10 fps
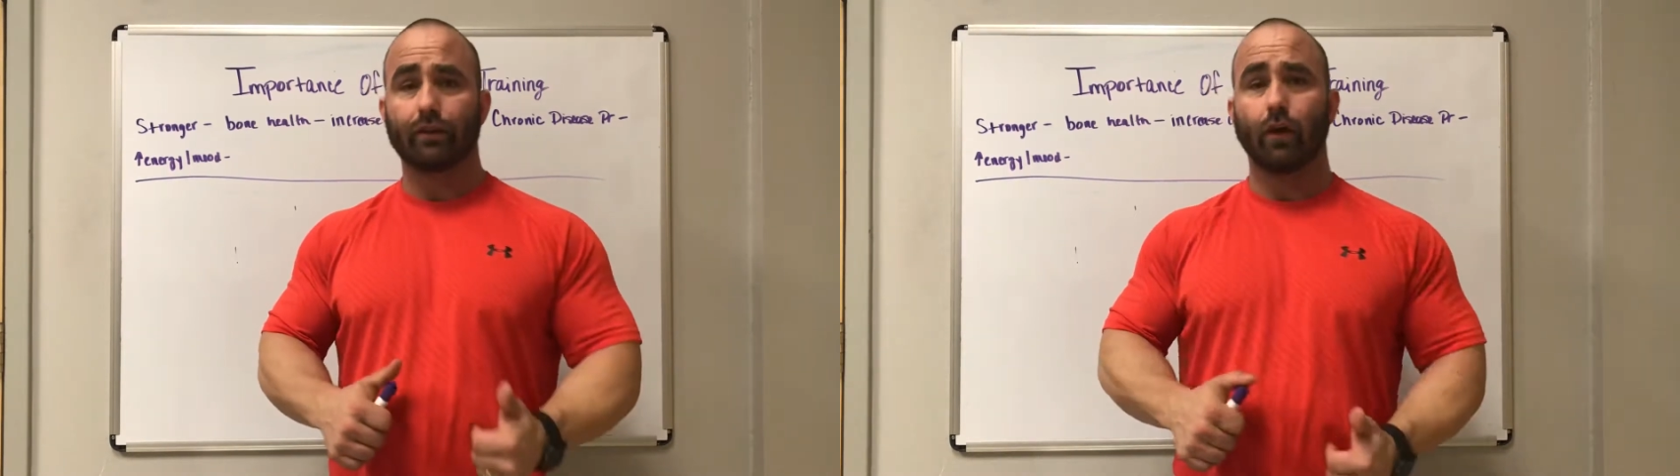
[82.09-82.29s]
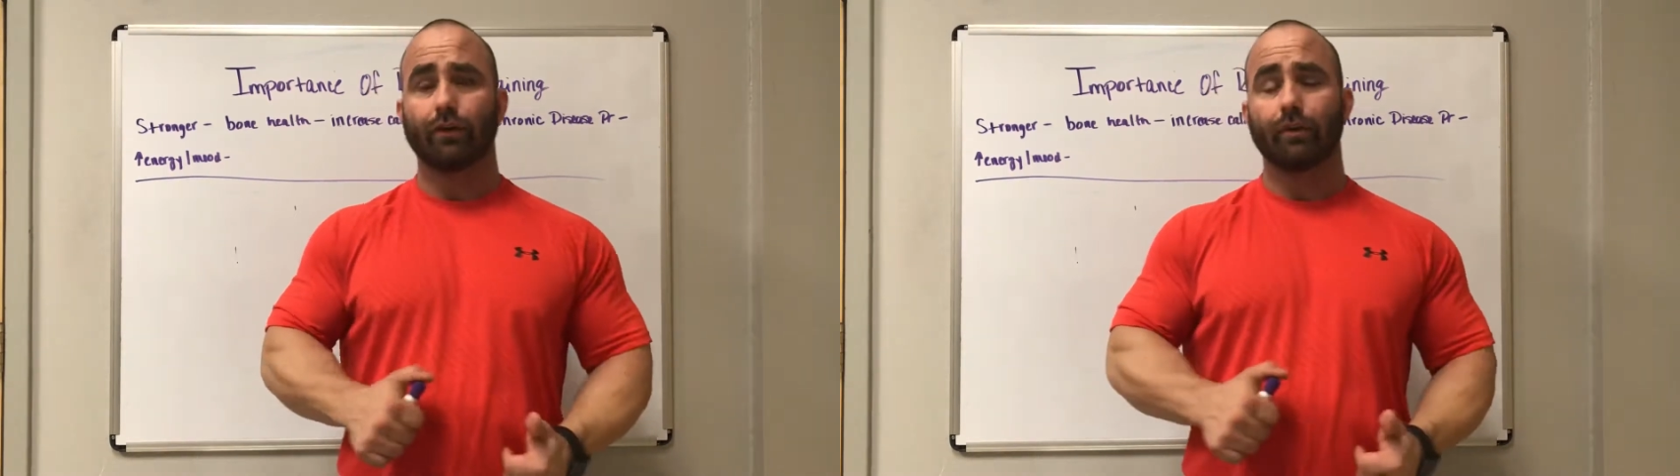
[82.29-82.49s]

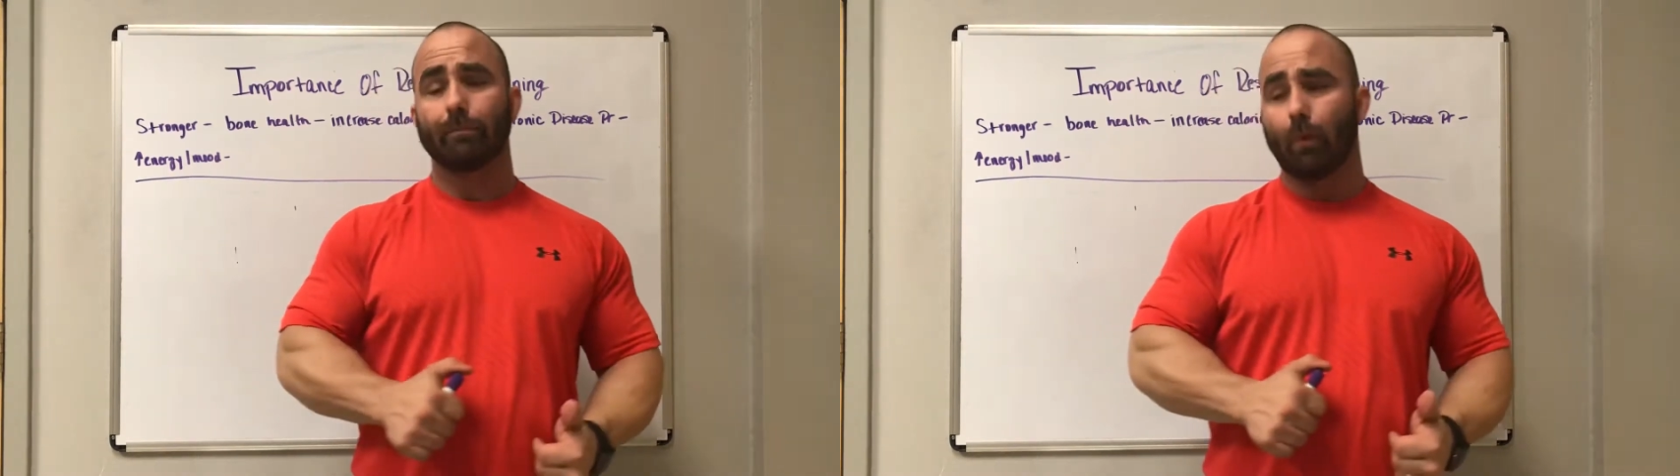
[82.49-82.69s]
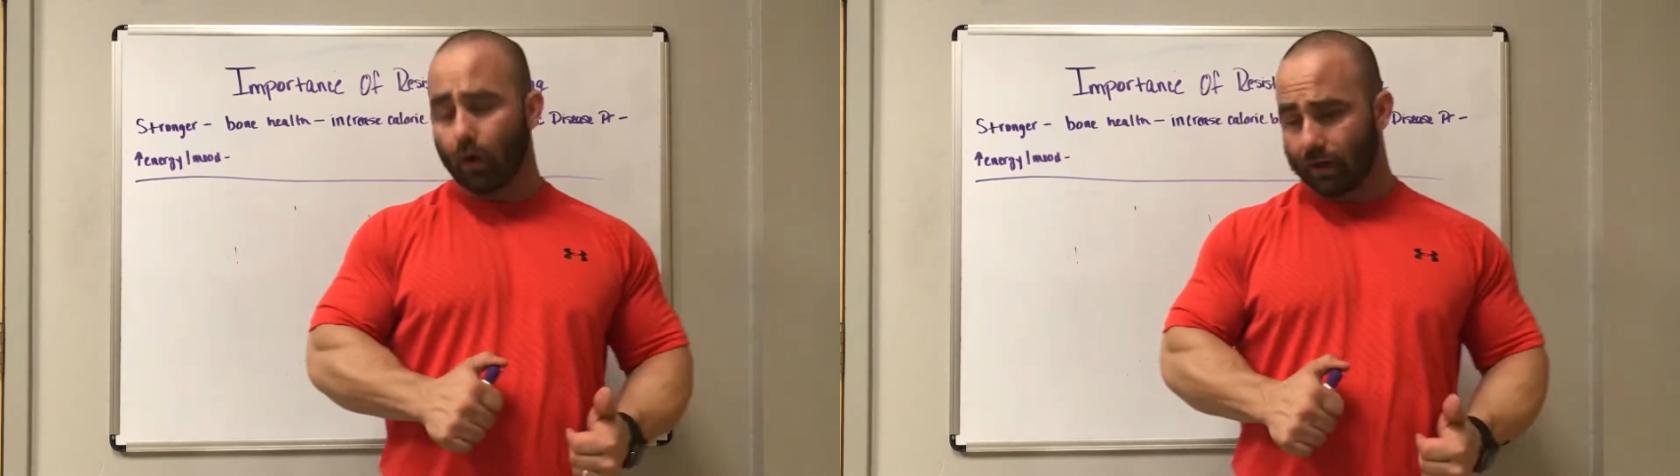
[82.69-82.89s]
So it's
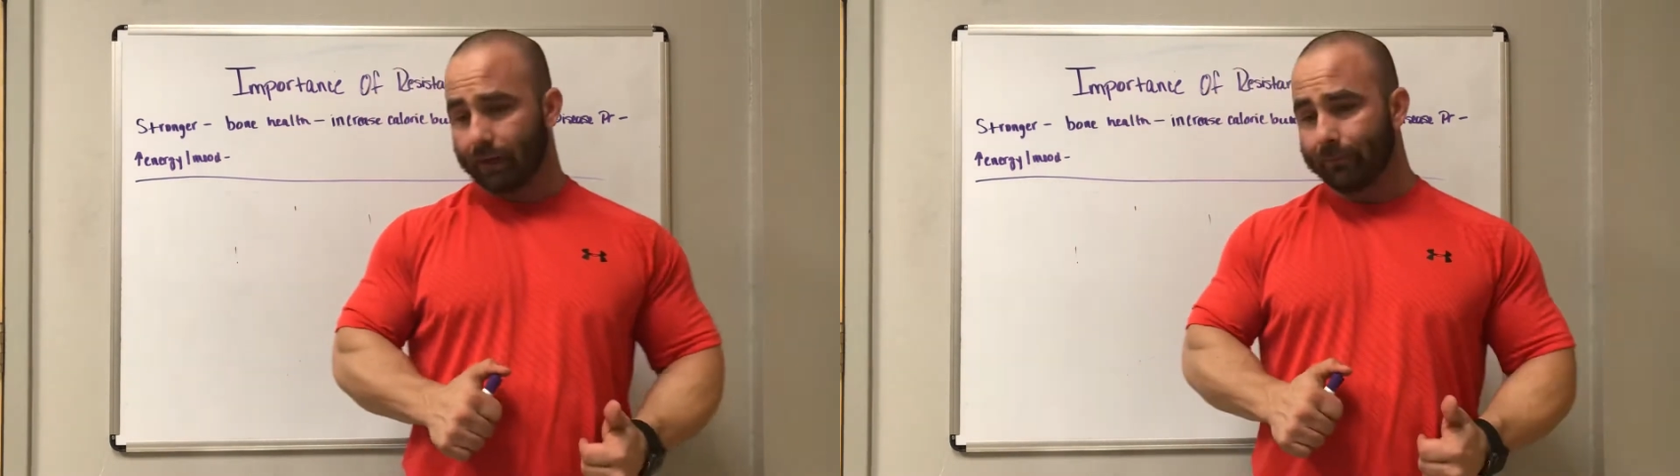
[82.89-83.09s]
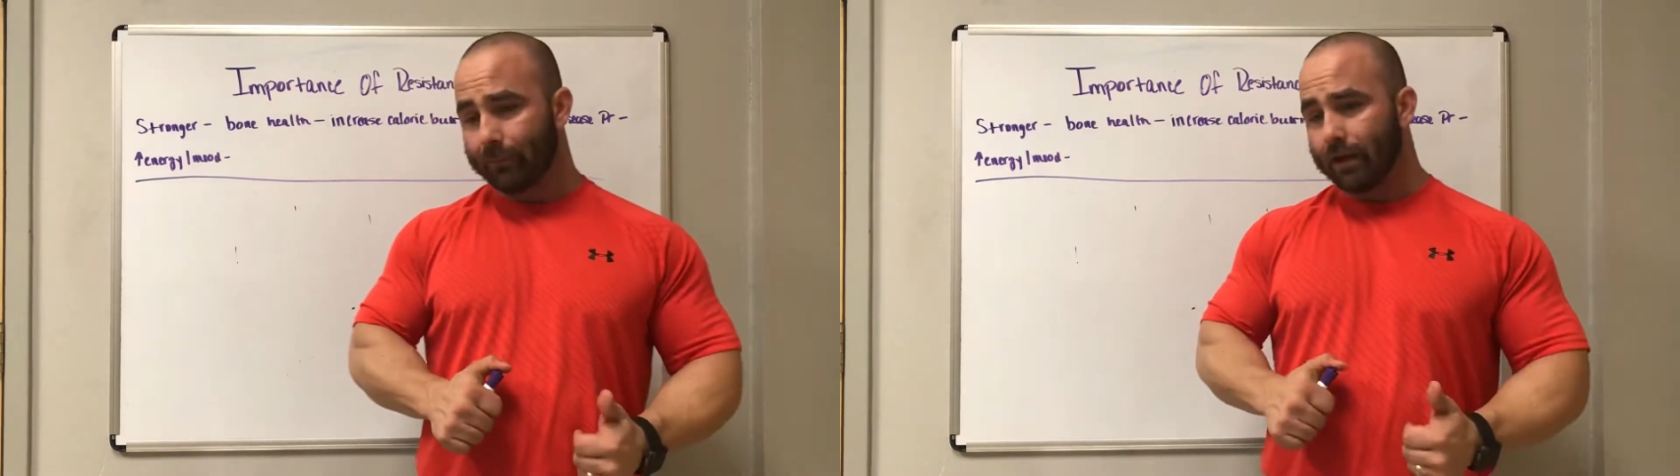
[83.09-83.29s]

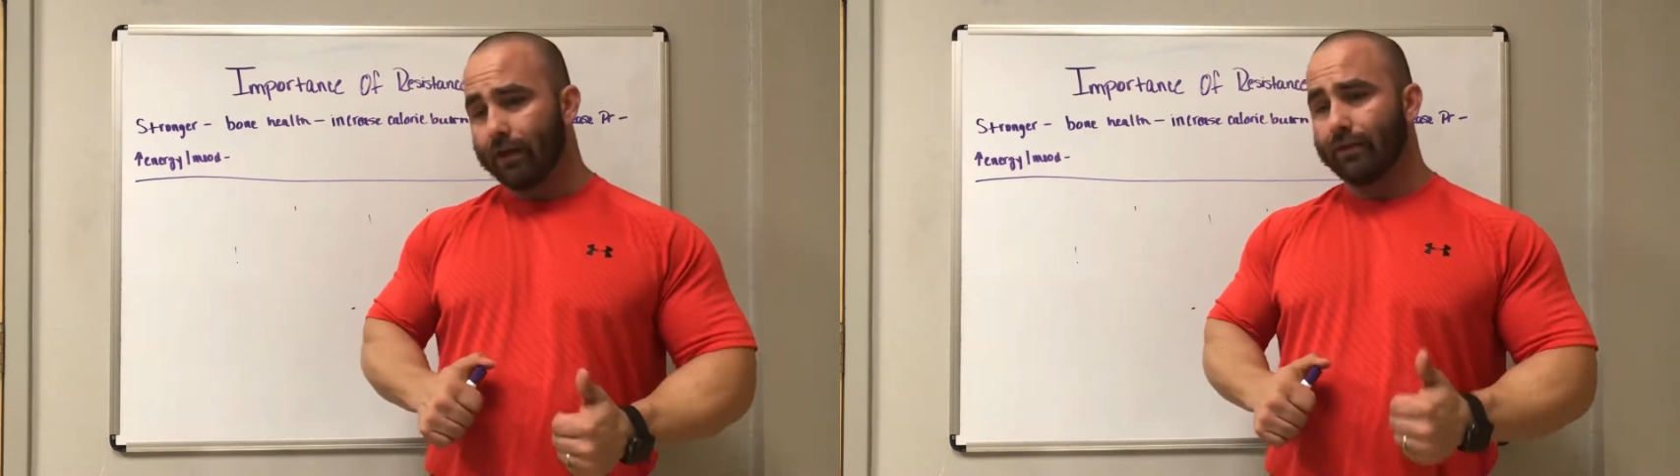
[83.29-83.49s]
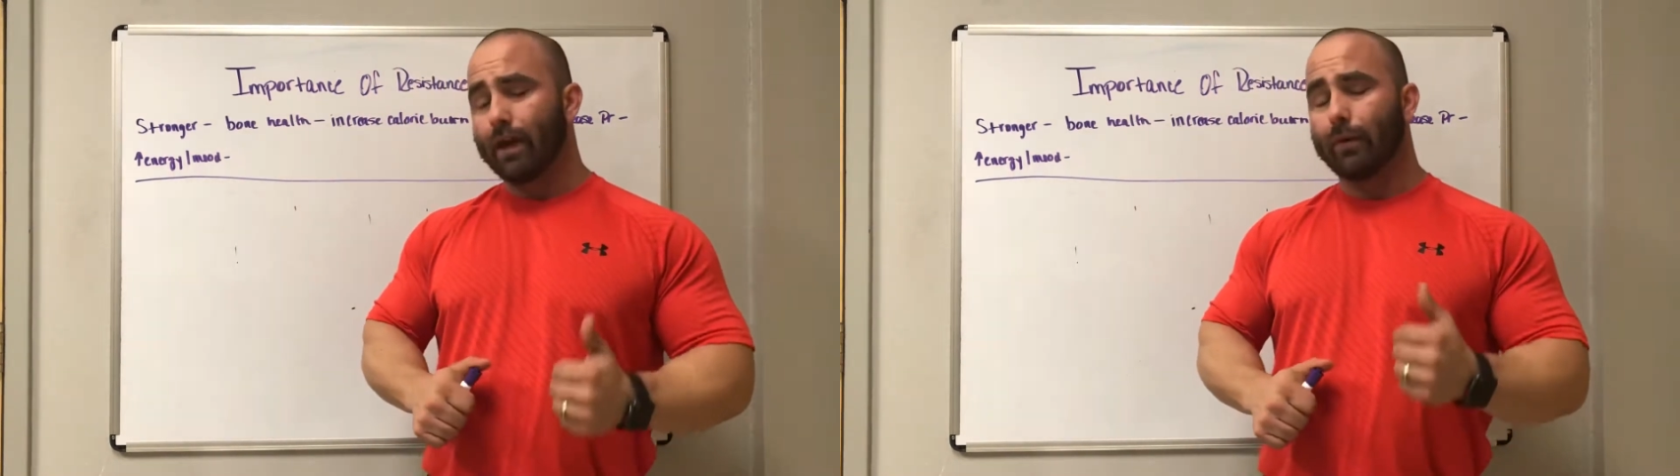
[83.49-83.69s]
important
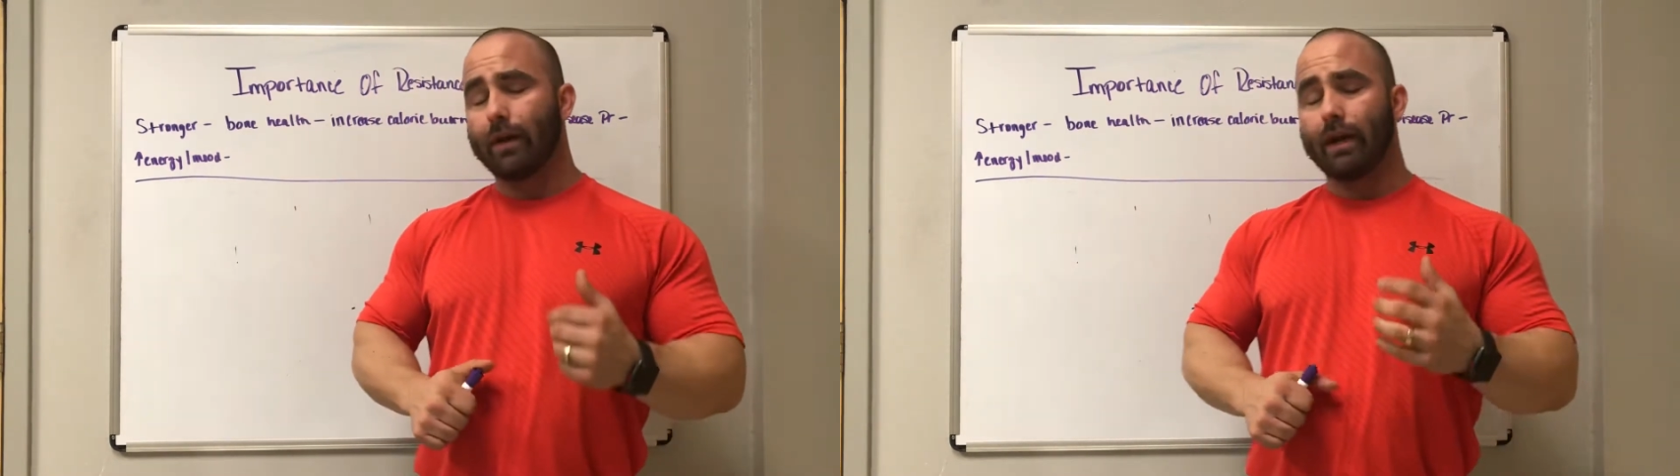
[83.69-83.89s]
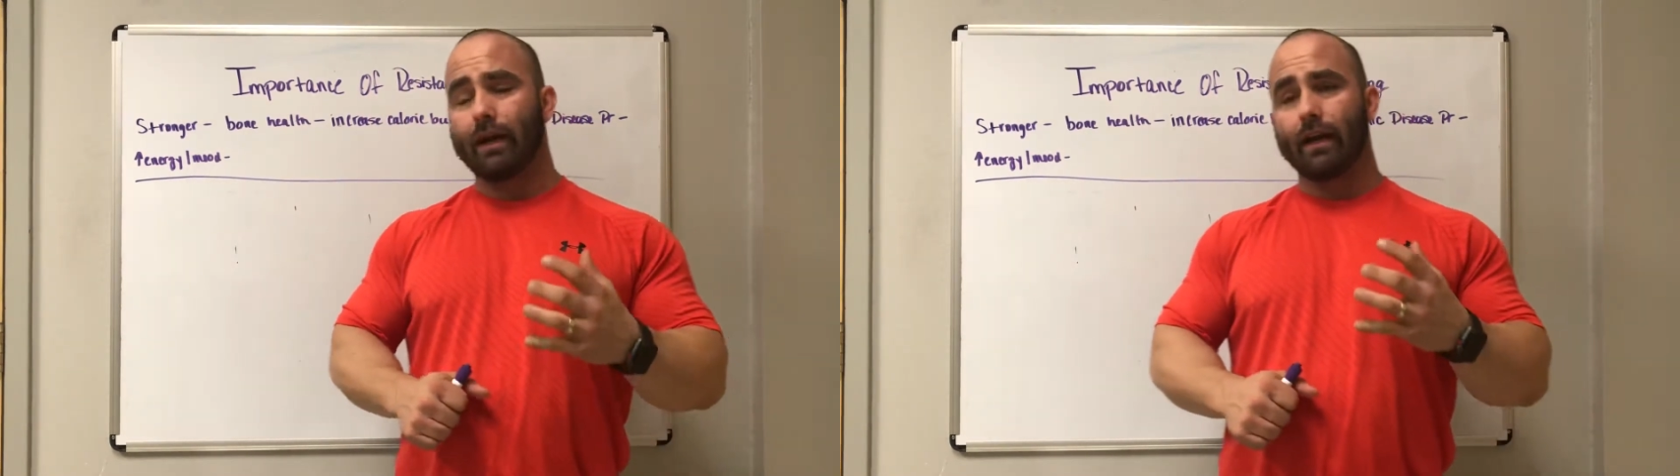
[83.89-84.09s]
that
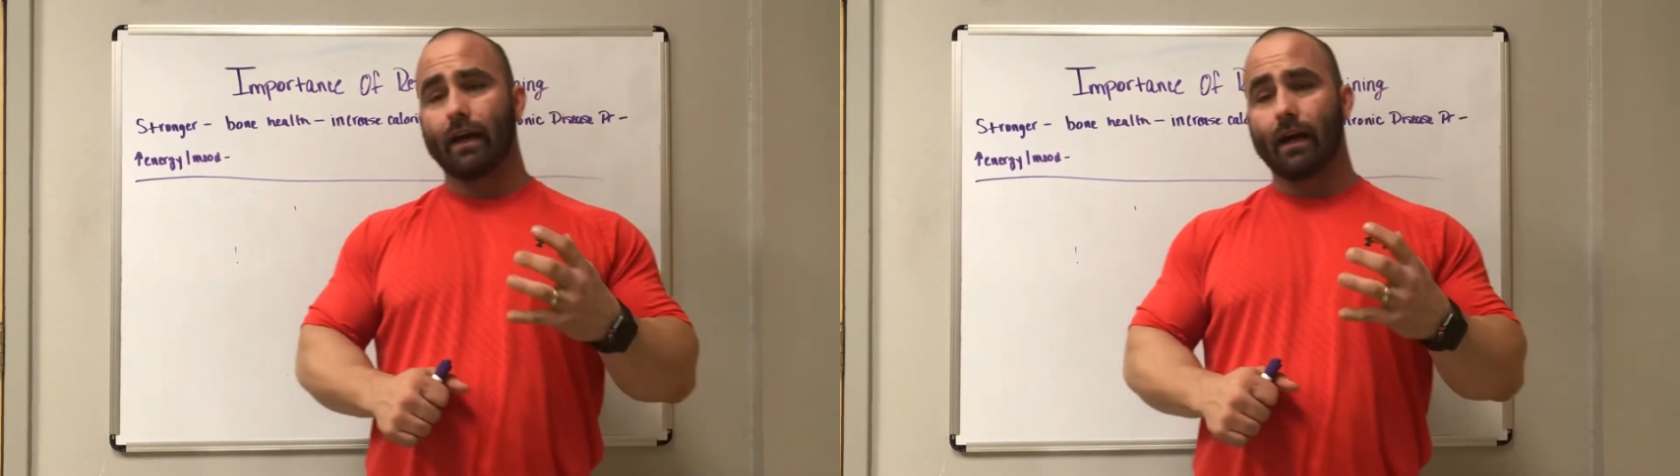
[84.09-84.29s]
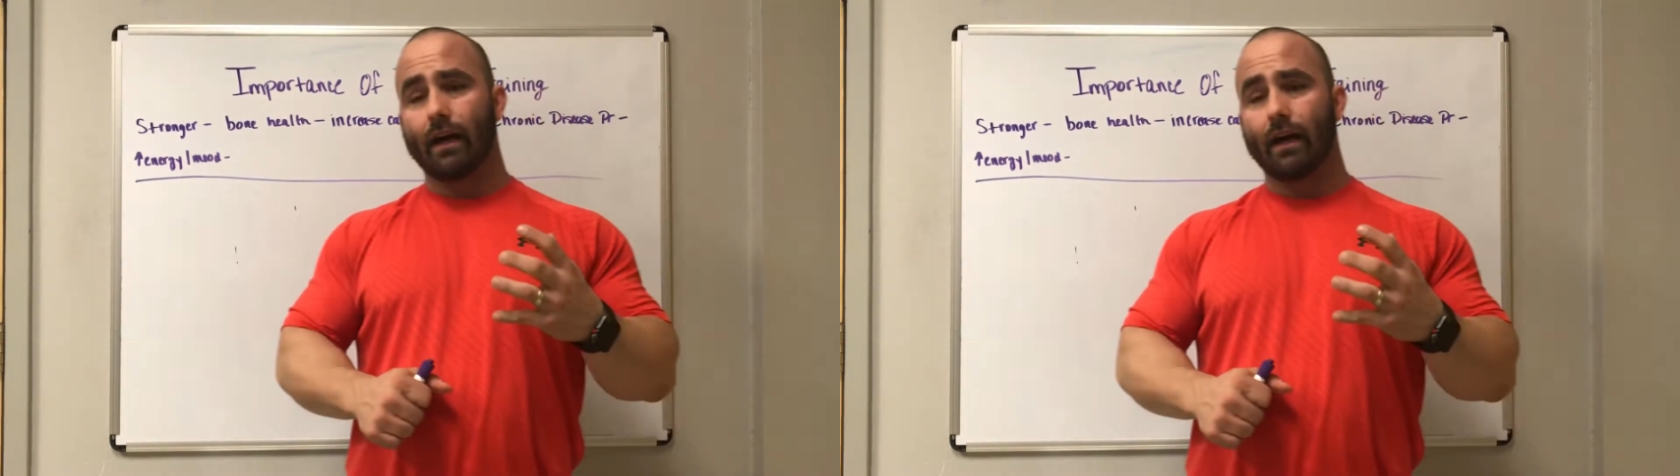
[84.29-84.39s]
we